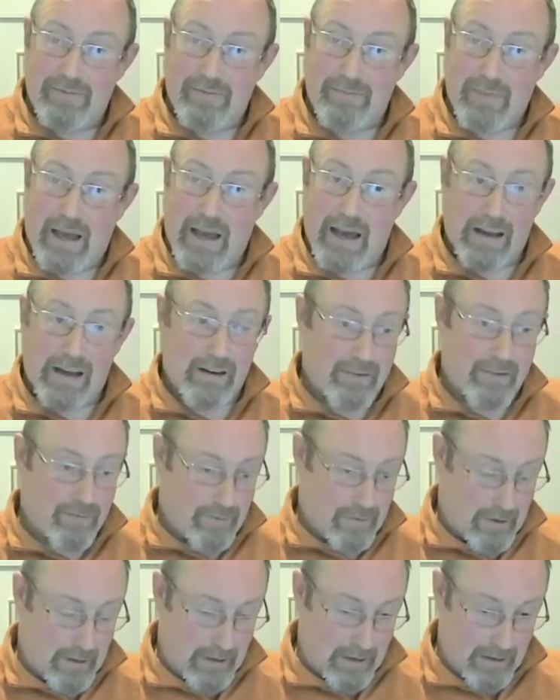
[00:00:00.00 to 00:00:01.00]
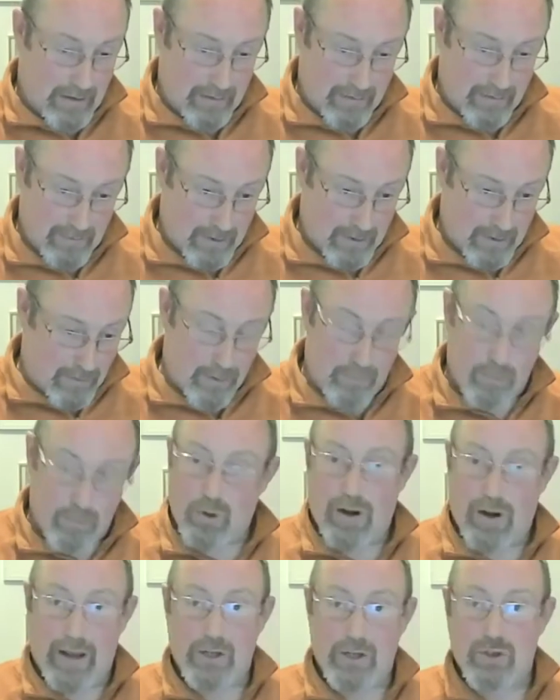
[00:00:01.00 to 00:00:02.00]
and the
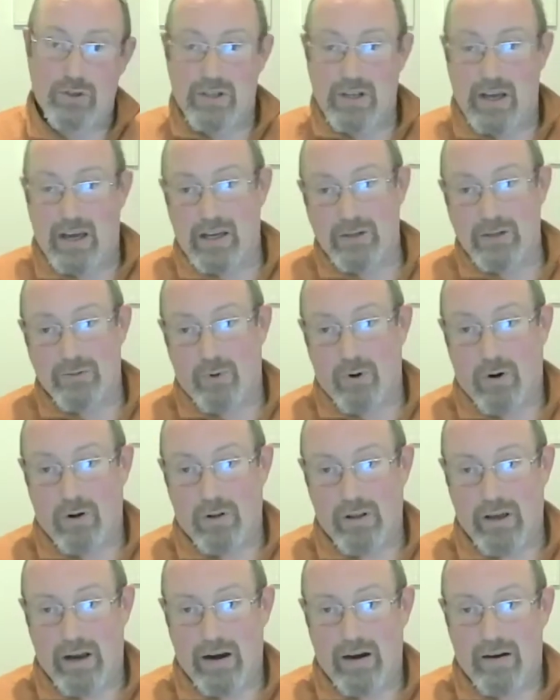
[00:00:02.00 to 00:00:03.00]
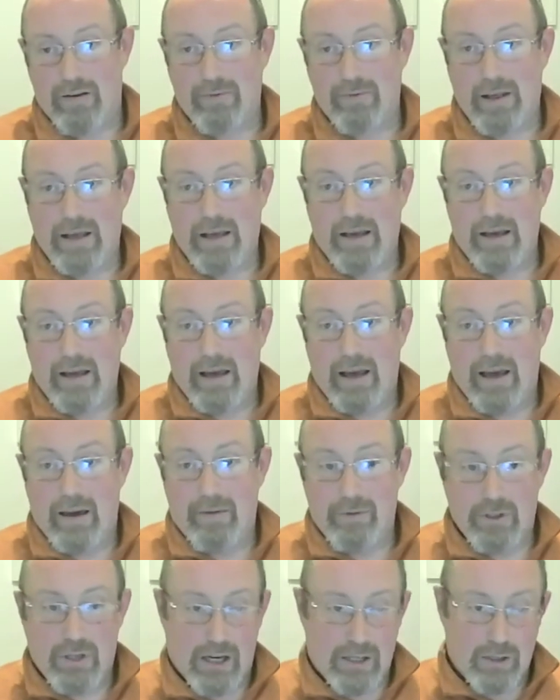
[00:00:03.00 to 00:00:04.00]
mutilation signs were all there, and
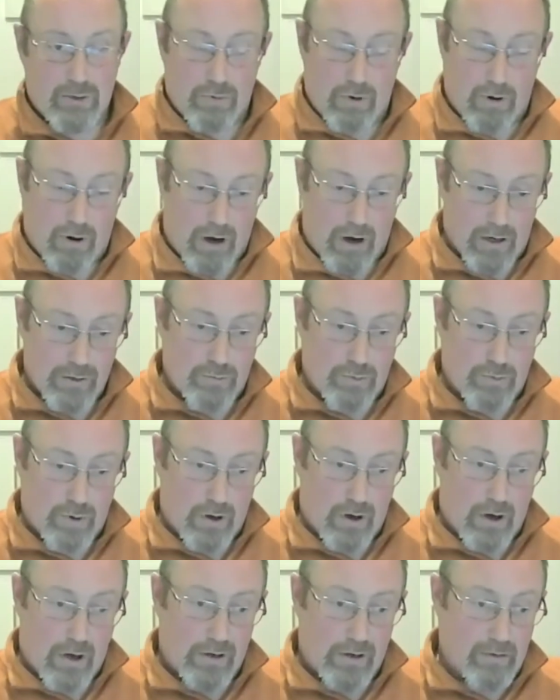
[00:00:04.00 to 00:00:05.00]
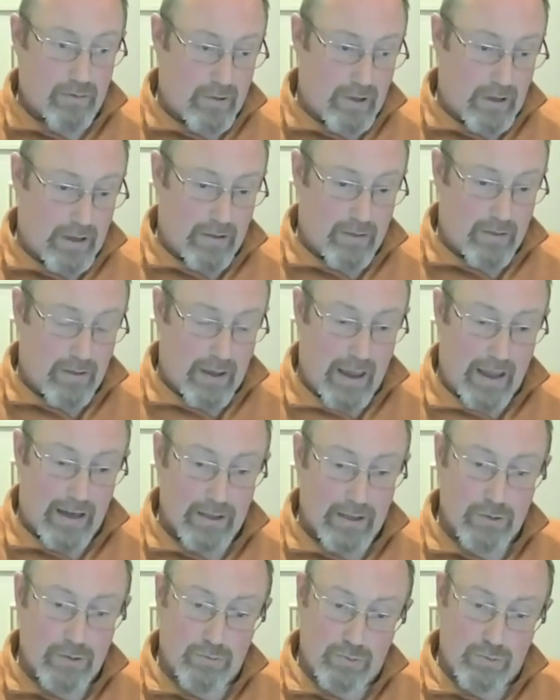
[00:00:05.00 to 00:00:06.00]
the sexual organs were gone. The
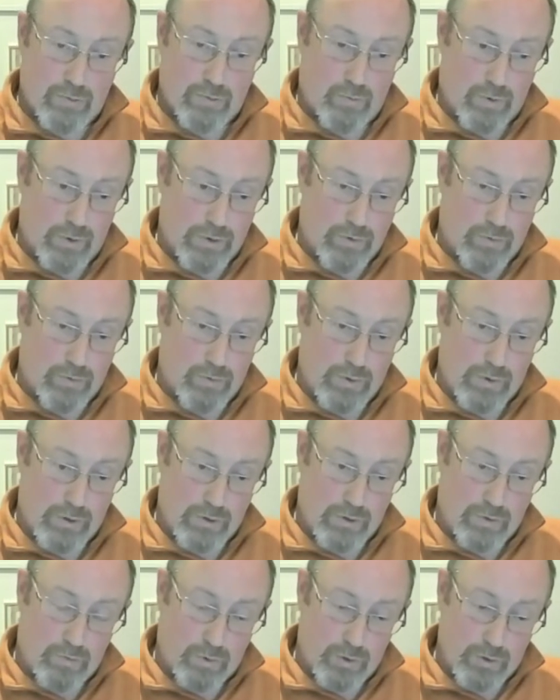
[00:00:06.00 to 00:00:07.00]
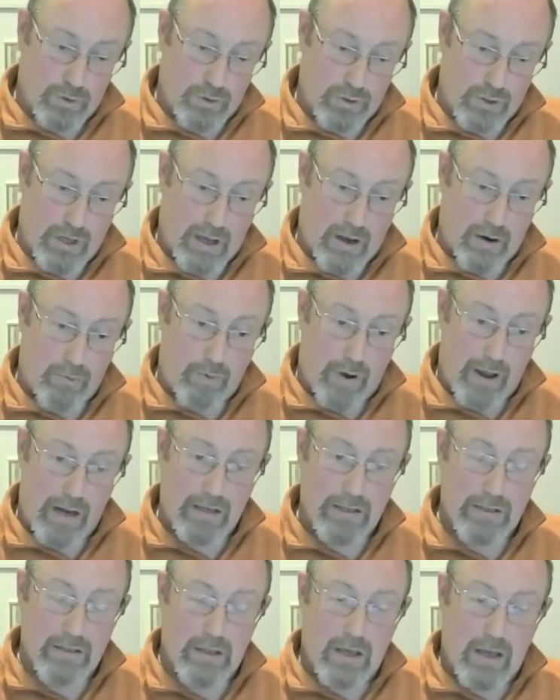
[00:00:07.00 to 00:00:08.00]
anus was
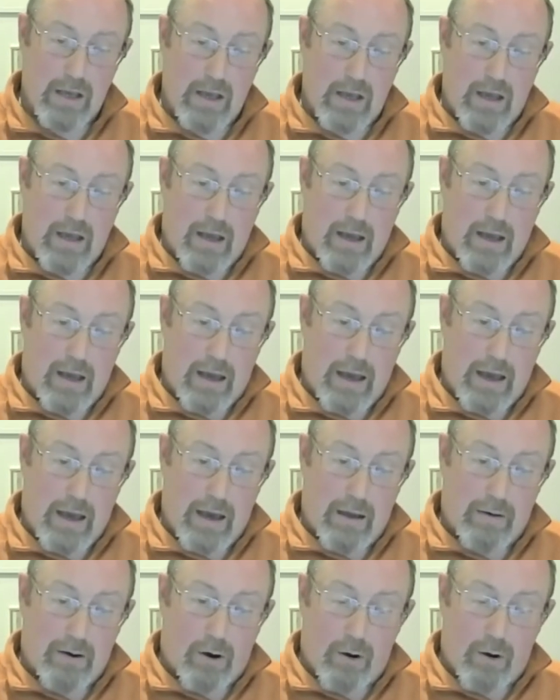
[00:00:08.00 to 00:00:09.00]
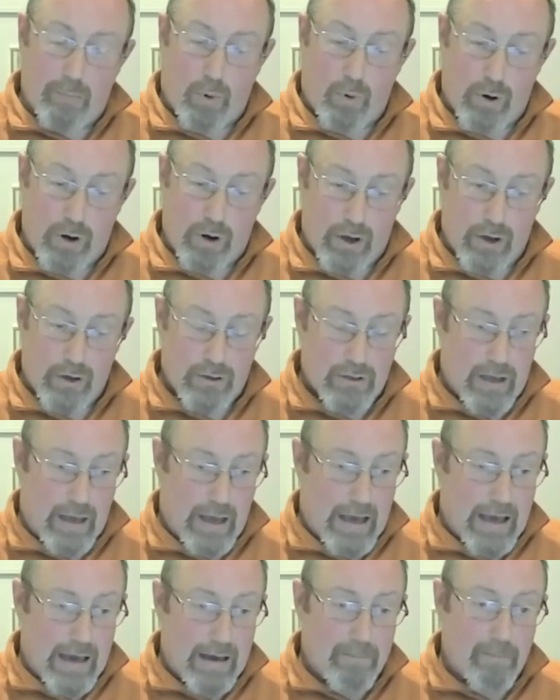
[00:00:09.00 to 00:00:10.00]
ringed or bored out,
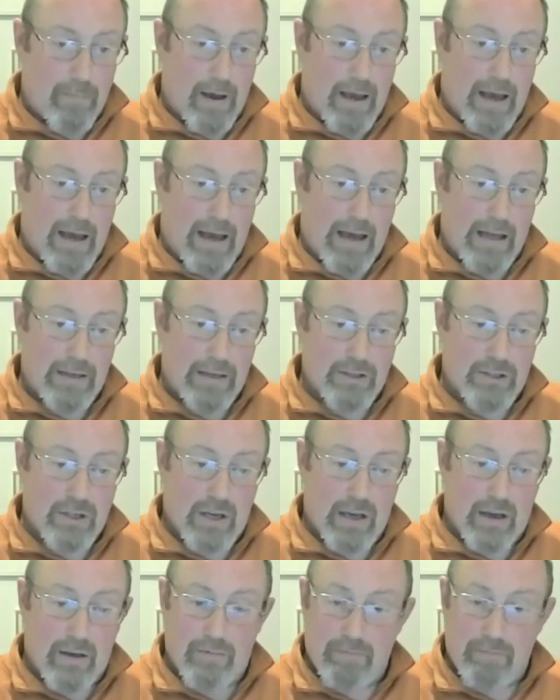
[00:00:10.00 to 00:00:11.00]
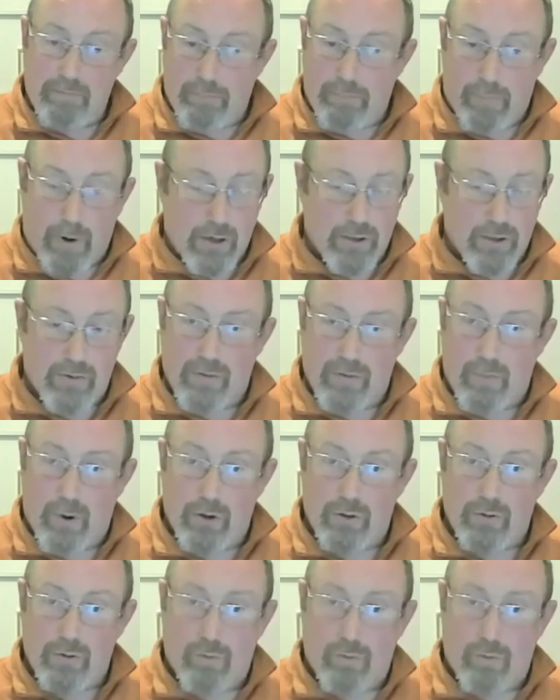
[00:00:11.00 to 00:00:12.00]
and parts of the
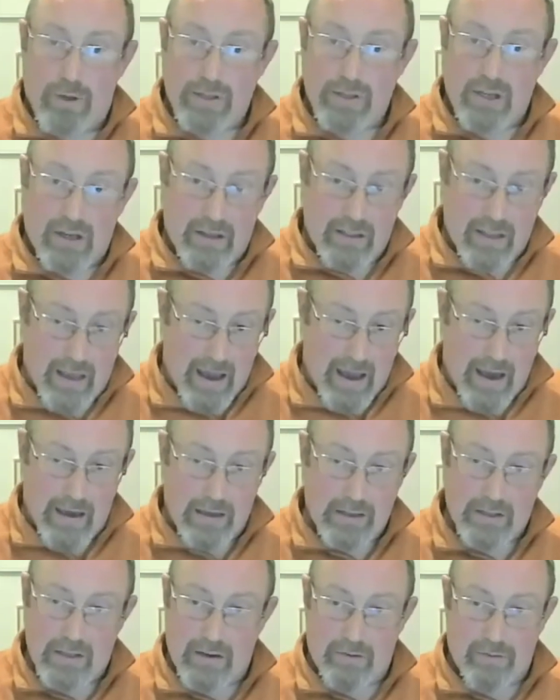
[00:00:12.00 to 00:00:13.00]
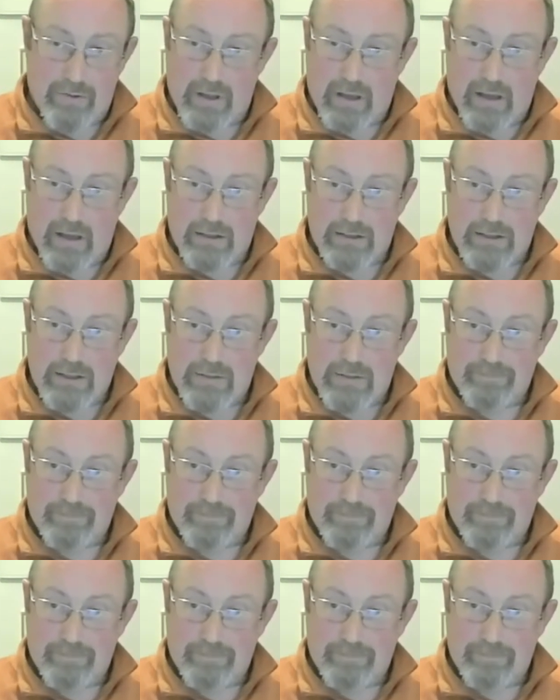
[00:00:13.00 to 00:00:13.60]
mouth were missing, and the eyes and everything else.